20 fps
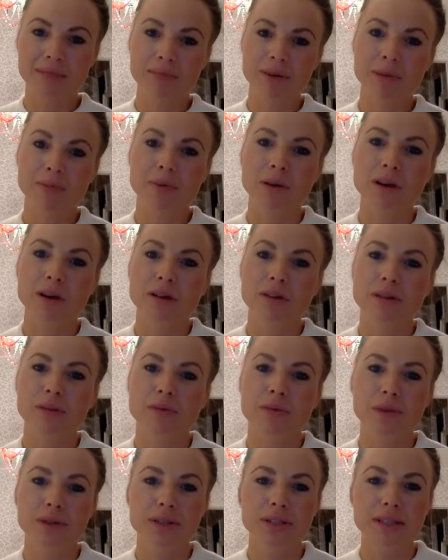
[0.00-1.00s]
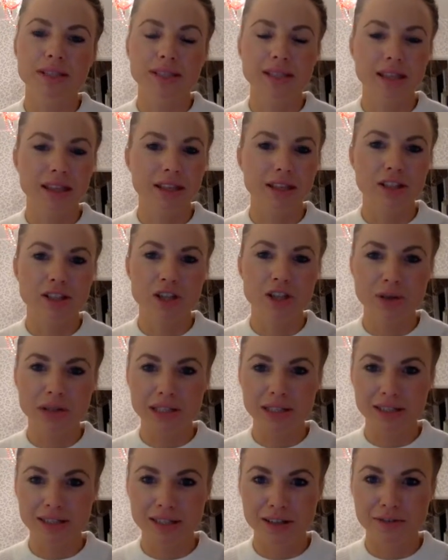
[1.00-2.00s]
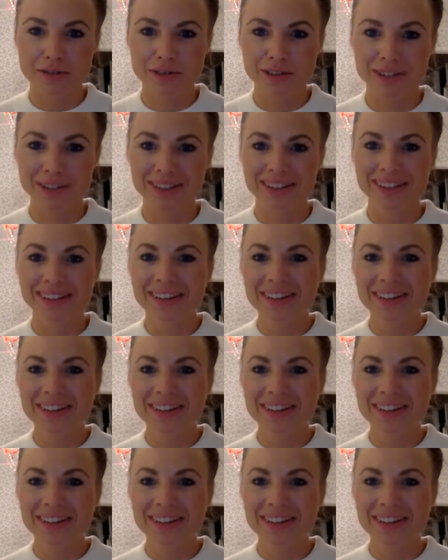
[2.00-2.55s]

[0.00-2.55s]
My path was something totally different.